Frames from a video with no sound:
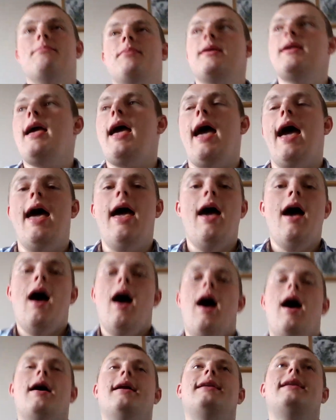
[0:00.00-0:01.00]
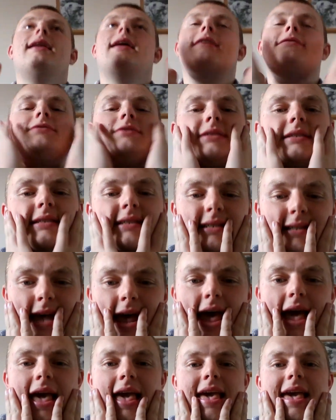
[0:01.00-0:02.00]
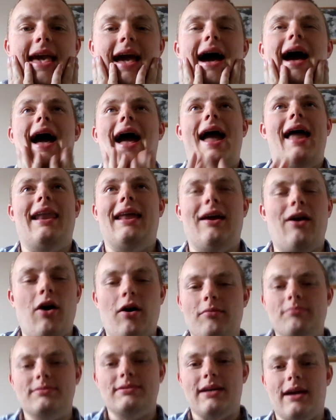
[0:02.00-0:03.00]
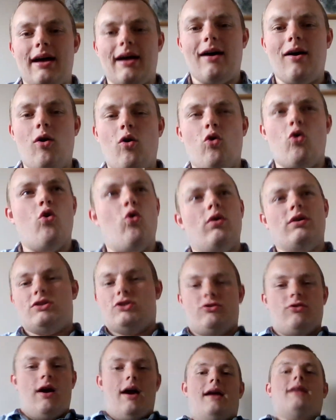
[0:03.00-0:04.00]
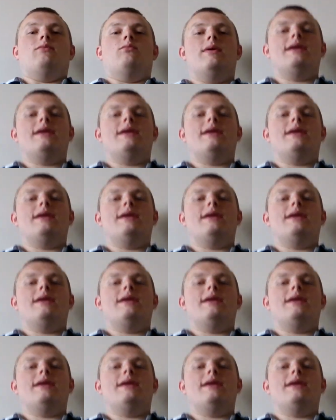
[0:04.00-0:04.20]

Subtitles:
But yeah, I'd love to see a helicopter or a train.